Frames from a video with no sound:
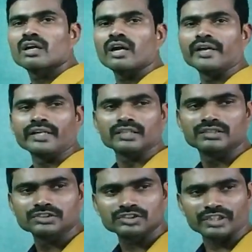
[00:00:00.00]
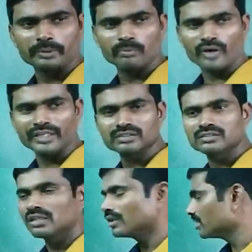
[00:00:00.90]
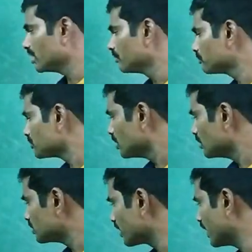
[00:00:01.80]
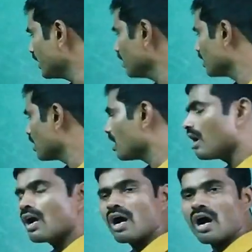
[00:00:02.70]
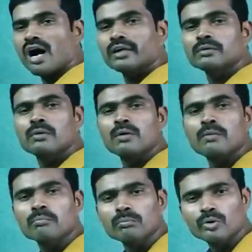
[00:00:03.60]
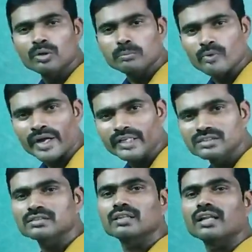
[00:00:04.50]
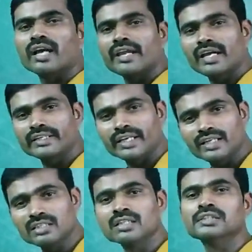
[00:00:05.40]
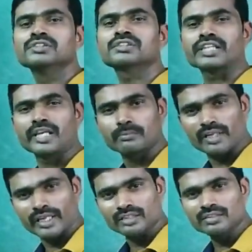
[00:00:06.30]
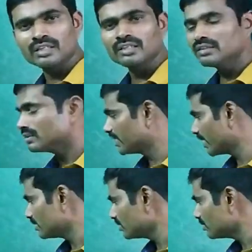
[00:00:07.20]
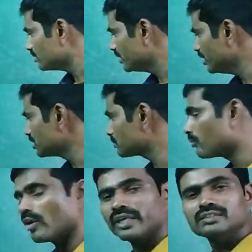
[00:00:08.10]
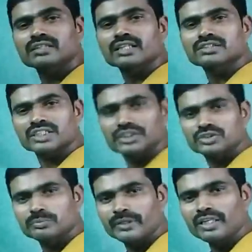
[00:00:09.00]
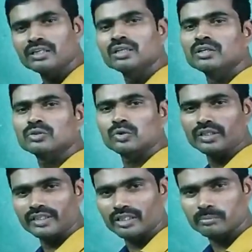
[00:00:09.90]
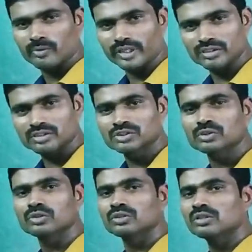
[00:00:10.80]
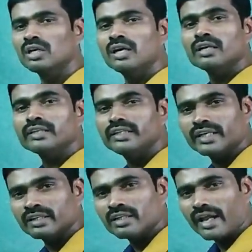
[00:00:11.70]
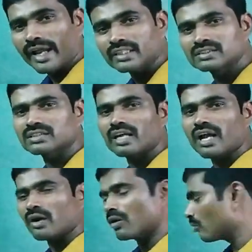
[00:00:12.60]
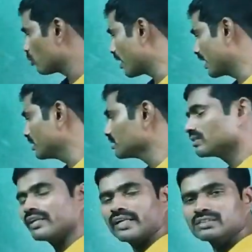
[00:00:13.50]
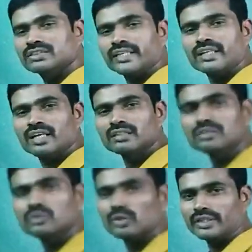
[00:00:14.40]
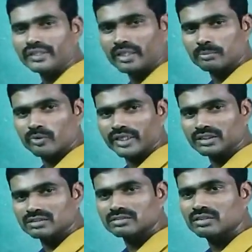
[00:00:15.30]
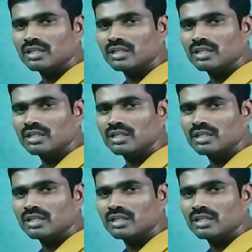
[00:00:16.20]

I take these 3 points. If 3 or more points lie on a same line, then these points are said to be collinear points. So here X, Y and Z are collinear points.